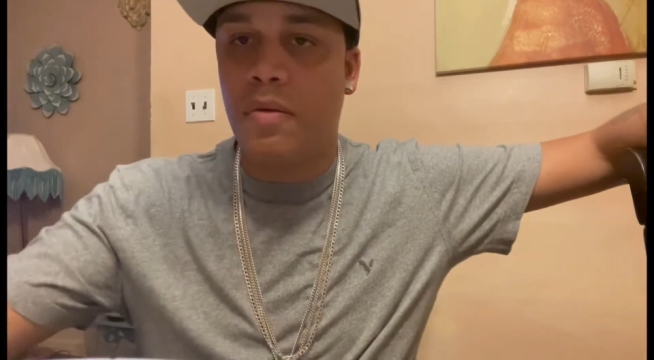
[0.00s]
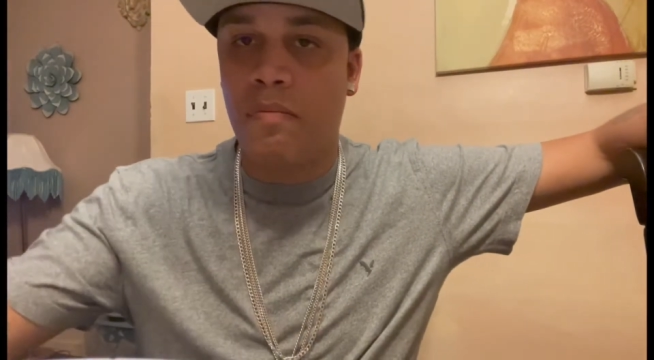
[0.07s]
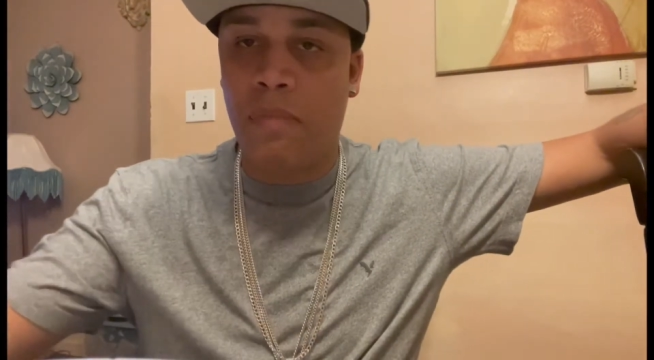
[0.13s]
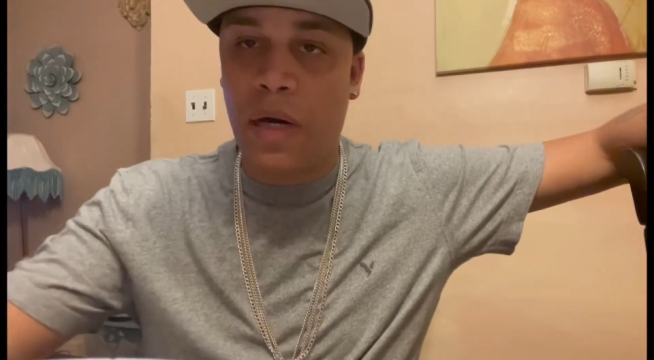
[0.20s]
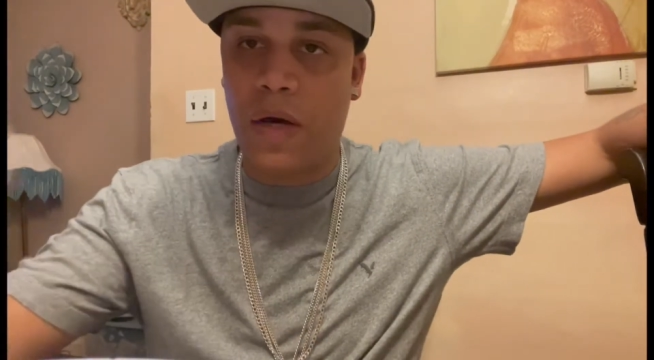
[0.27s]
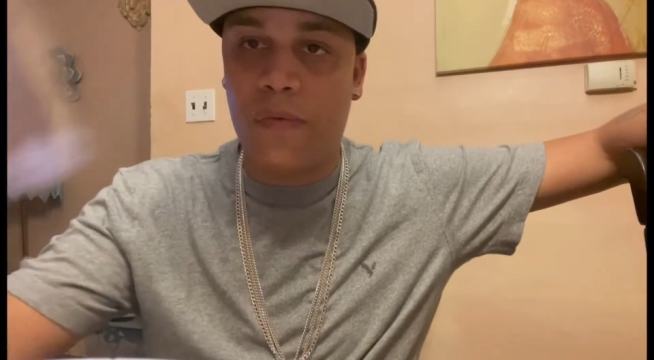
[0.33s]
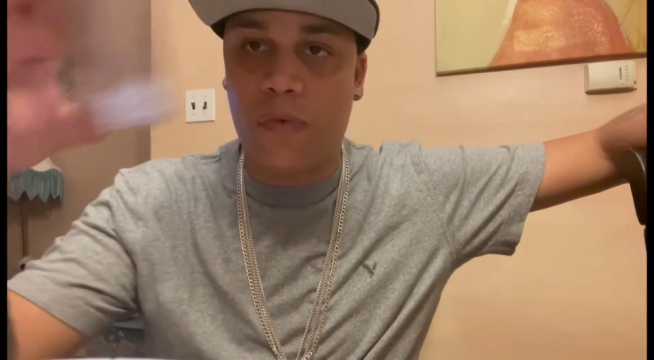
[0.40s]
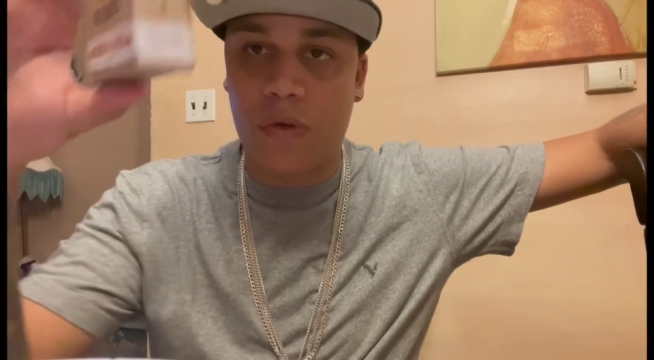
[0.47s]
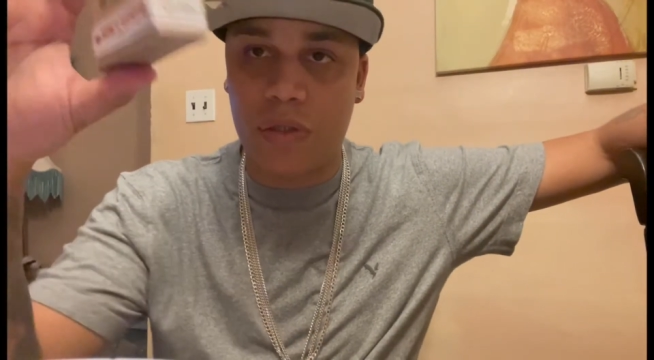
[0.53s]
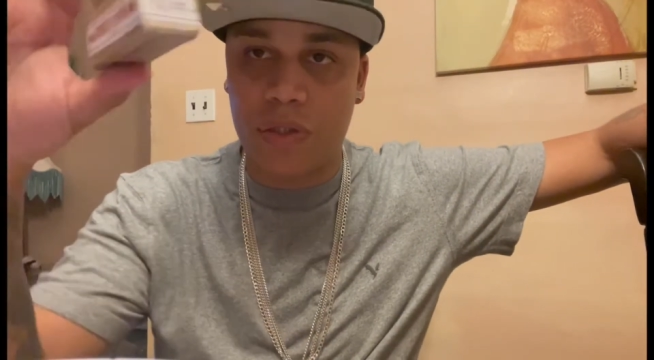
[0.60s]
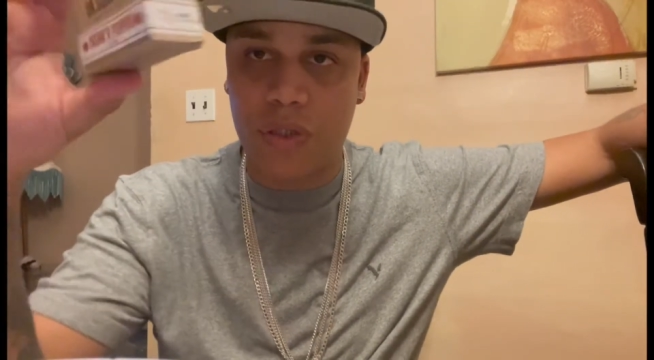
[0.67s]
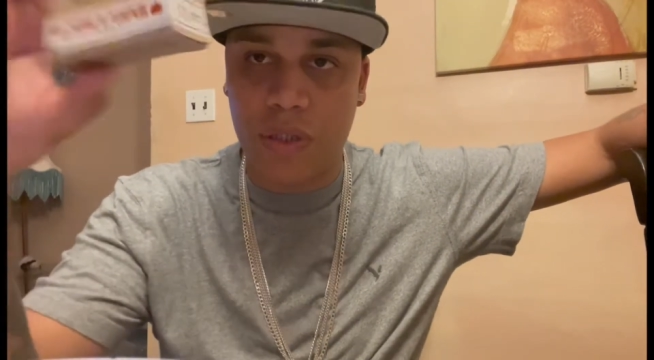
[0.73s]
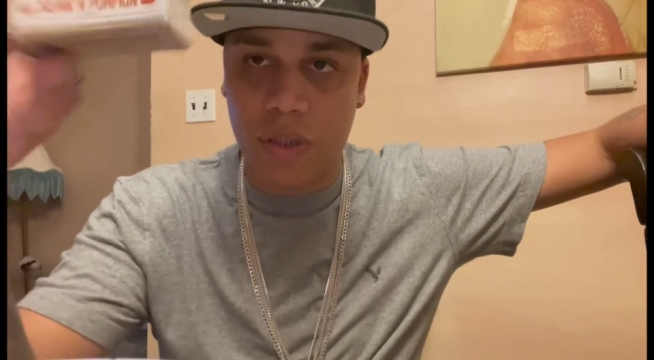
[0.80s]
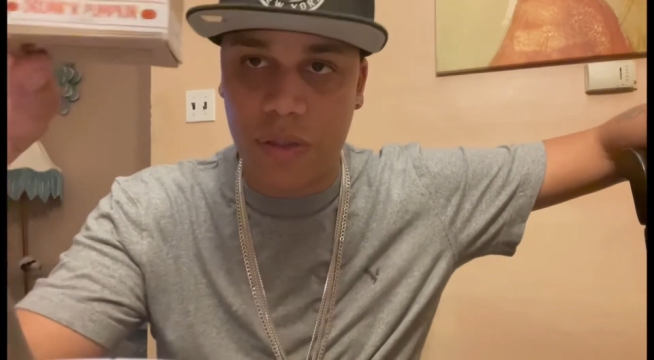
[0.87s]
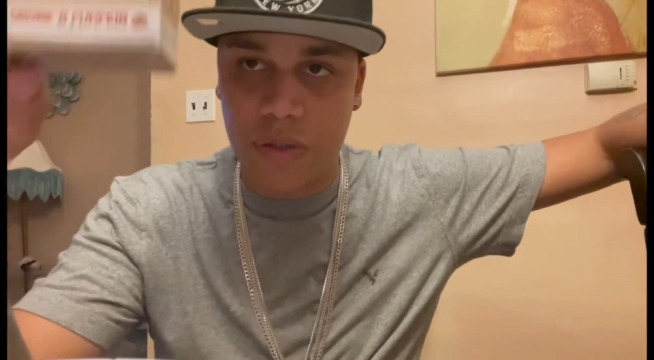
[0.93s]
My first
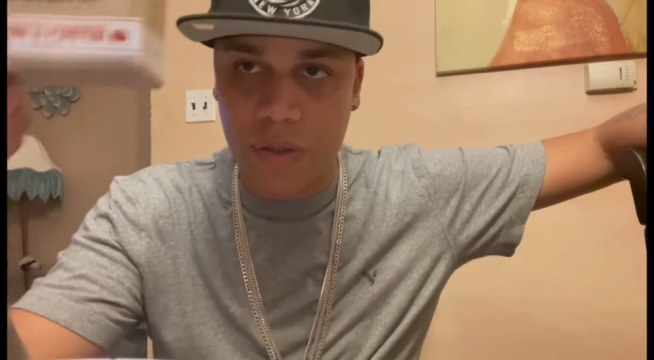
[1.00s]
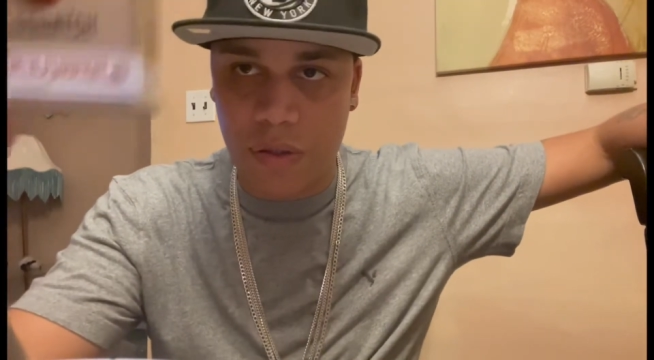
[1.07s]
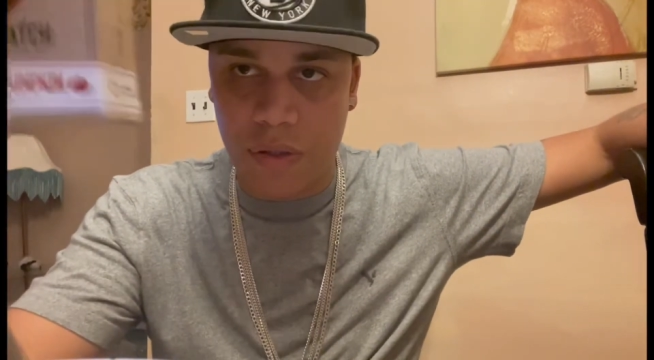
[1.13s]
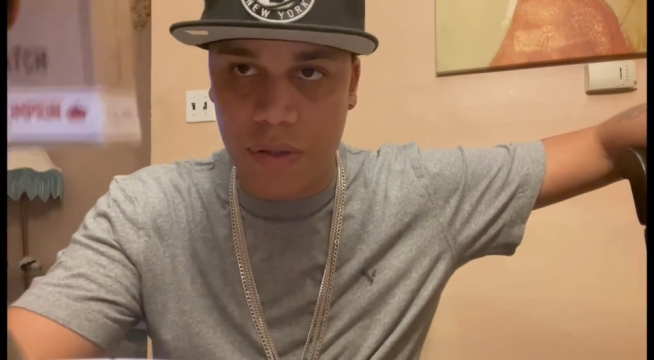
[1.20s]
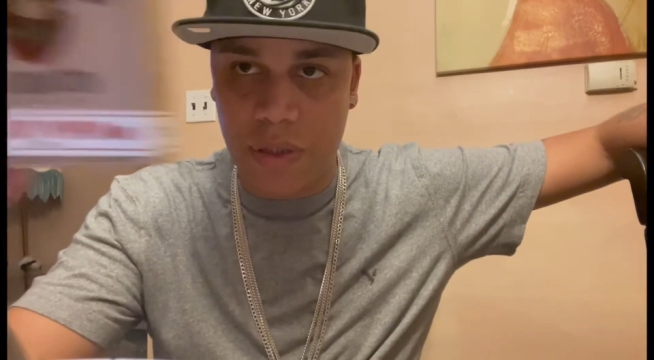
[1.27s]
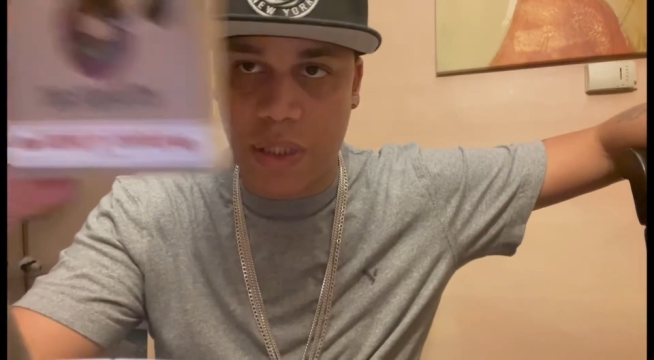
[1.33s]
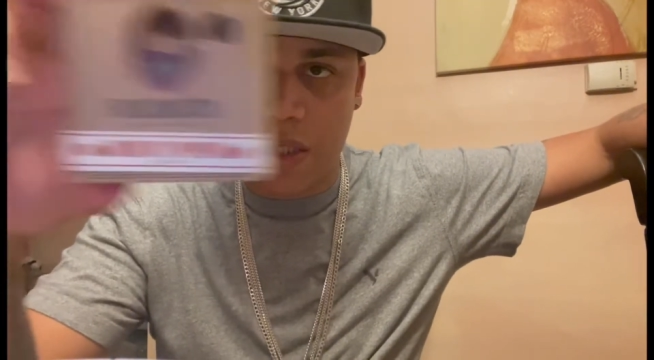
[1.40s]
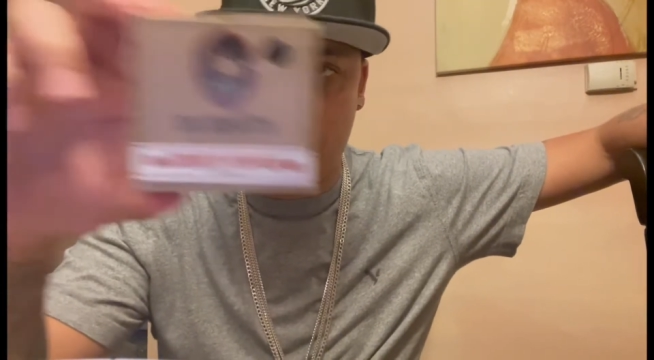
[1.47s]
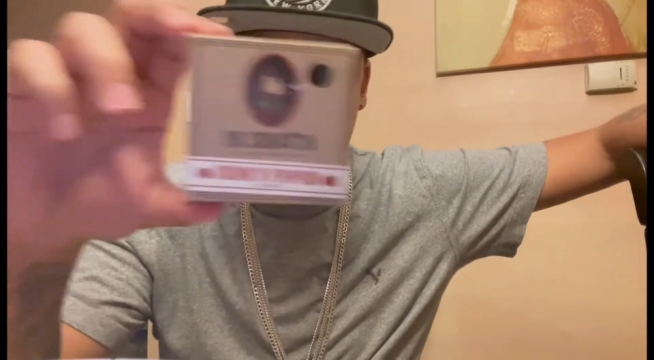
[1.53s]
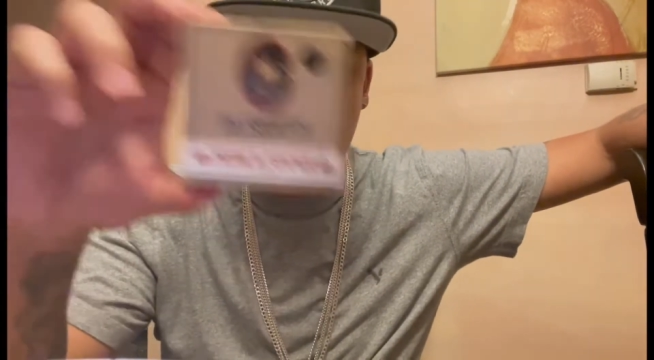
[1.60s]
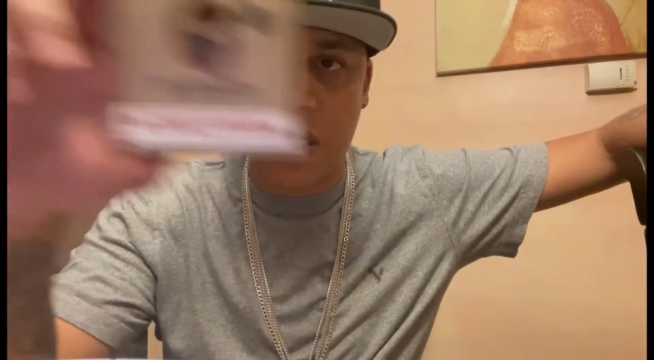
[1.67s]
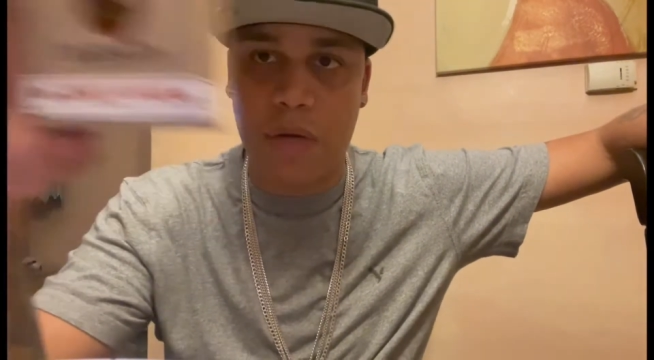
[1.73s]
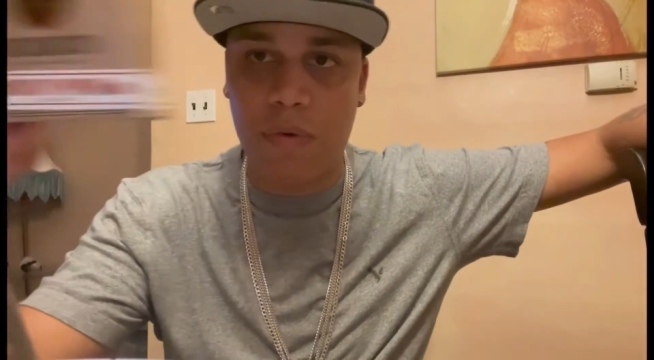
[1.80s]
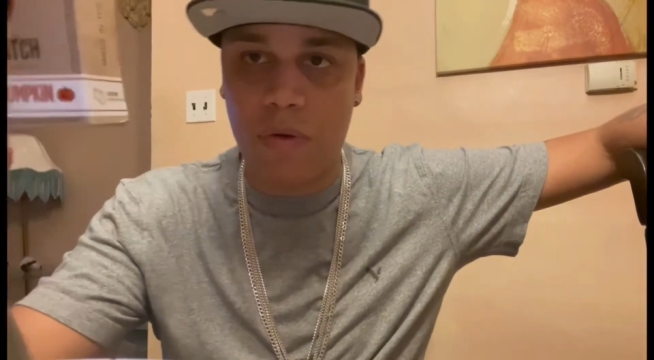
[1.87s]
thoughts on taking a shower